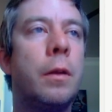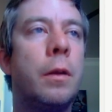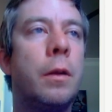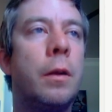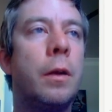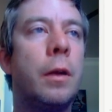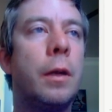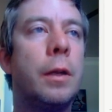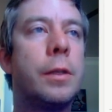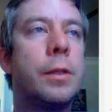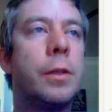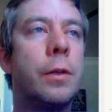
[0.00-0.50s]

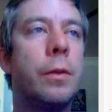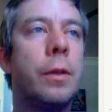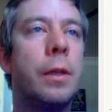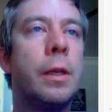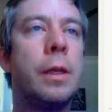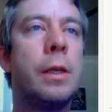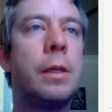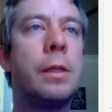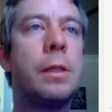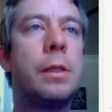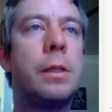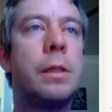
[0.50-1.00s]
All right, so
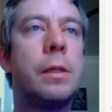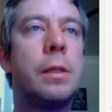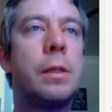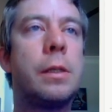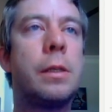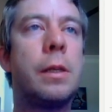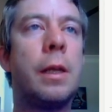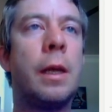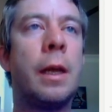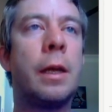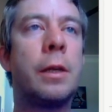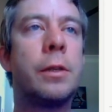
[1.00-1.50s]
this
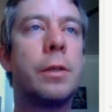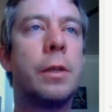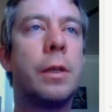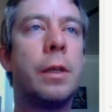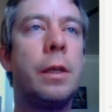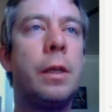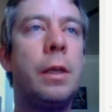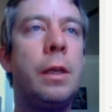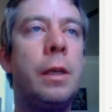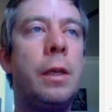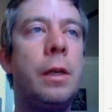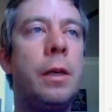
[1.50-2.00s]
is actually
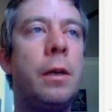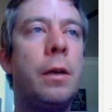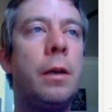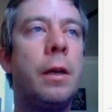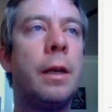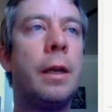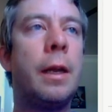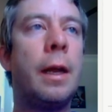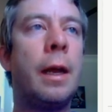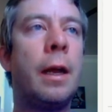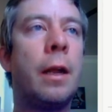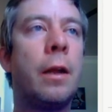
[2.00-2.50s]
here
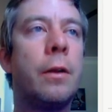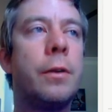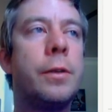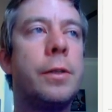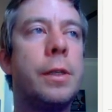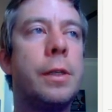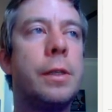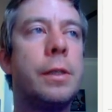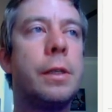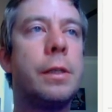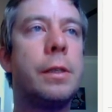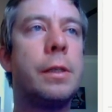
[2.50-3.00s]
and
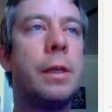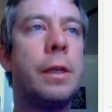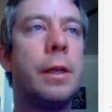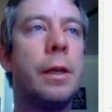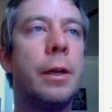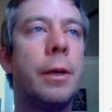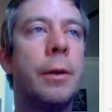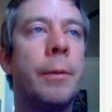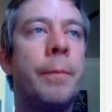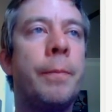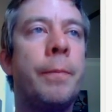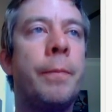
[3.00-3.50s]
allergies is
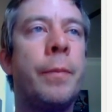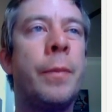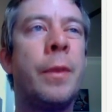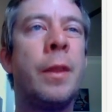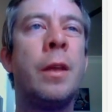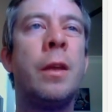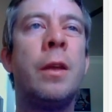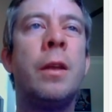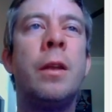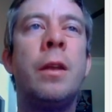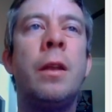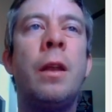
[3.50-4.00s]
here.
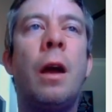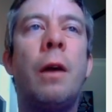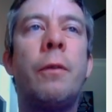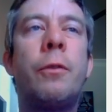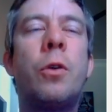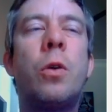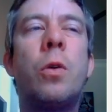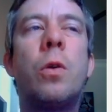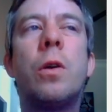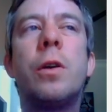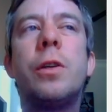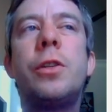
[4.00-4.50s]
Now, of
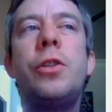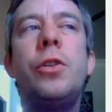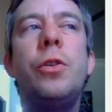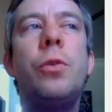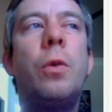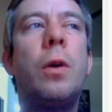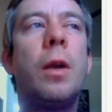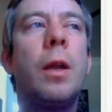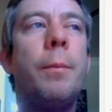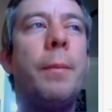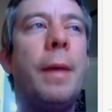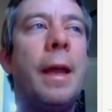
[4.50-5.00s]
course, you
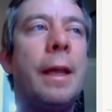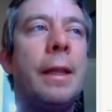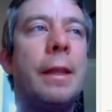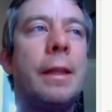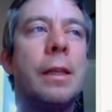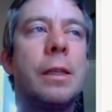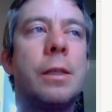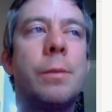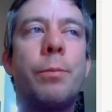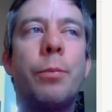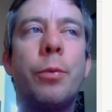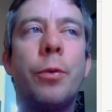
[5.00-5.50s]
want to make
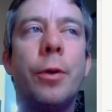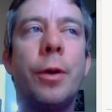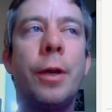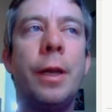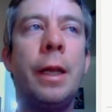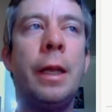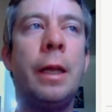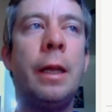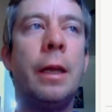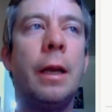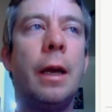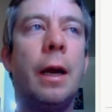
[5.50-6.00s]
this
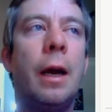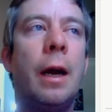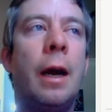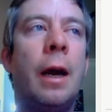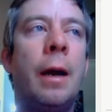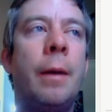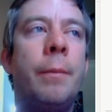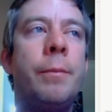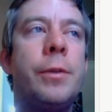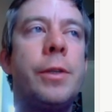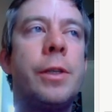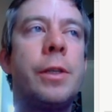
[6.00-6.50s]
pretty.
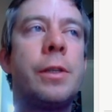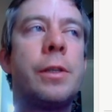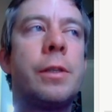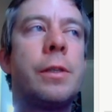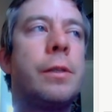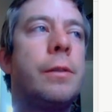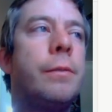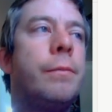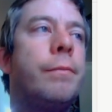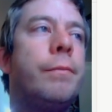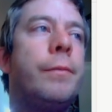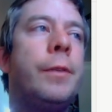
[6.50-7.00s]
I'm just,
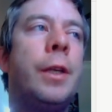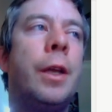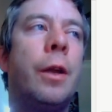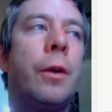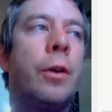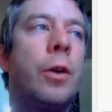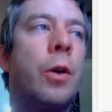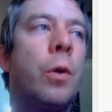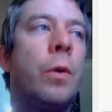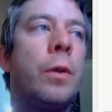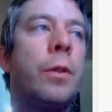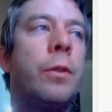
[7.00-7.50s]
you know,
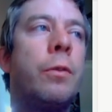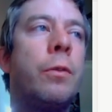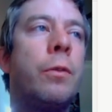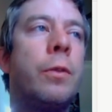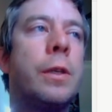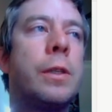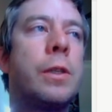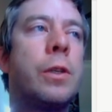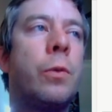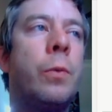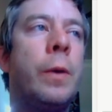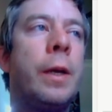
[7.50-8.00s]
going through
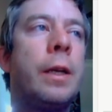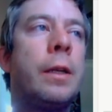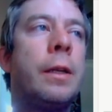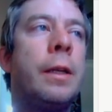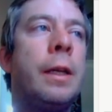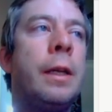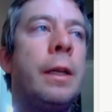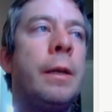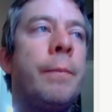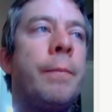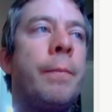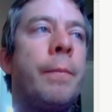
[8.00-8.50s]
this
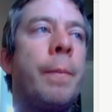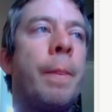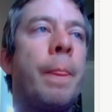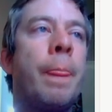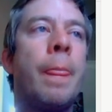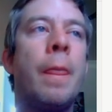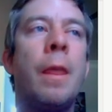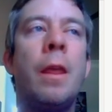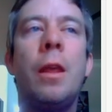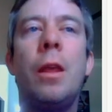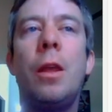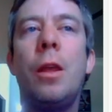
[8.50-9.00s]
quickly.
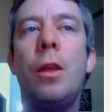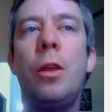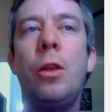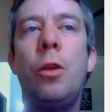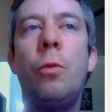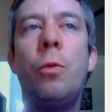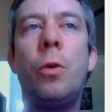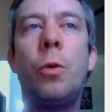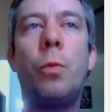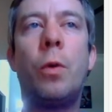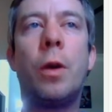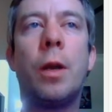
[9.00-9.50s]

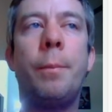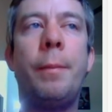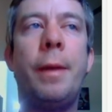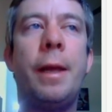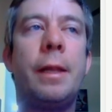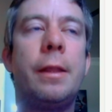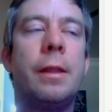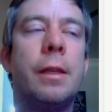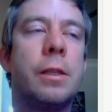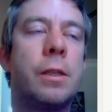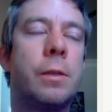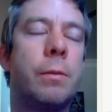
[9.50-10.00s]
You would want to
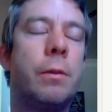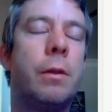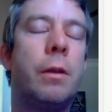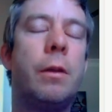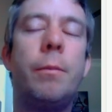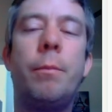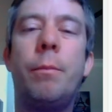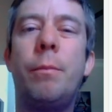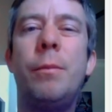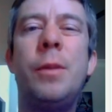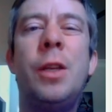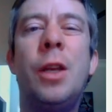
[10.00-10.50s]
make this,
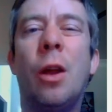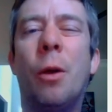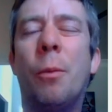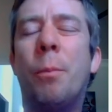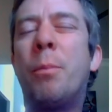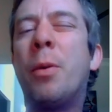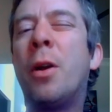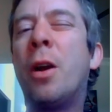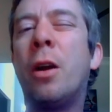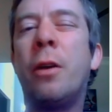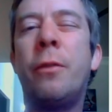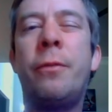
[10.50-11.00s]
you know,
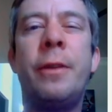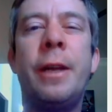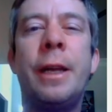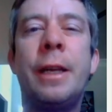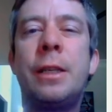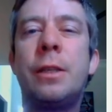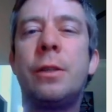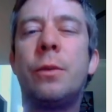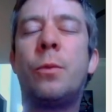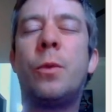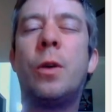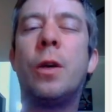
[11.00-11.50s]

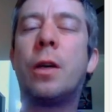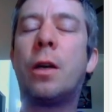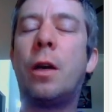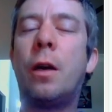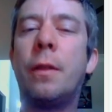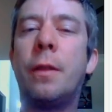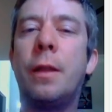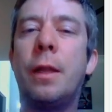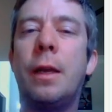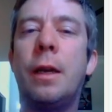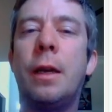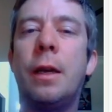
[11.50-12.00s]
perfect, work
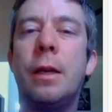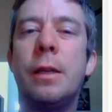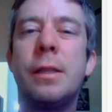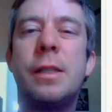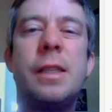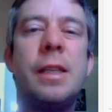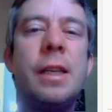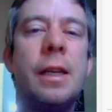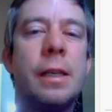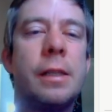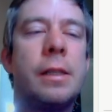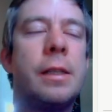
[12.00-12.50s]
on the
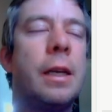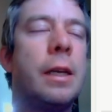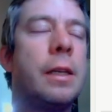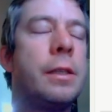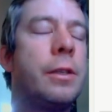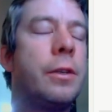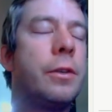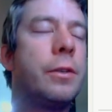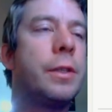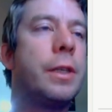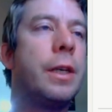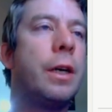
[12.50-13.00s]

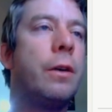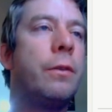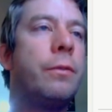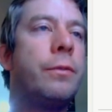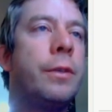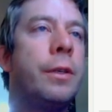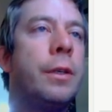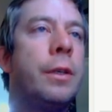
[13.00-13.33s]
CSS yourself.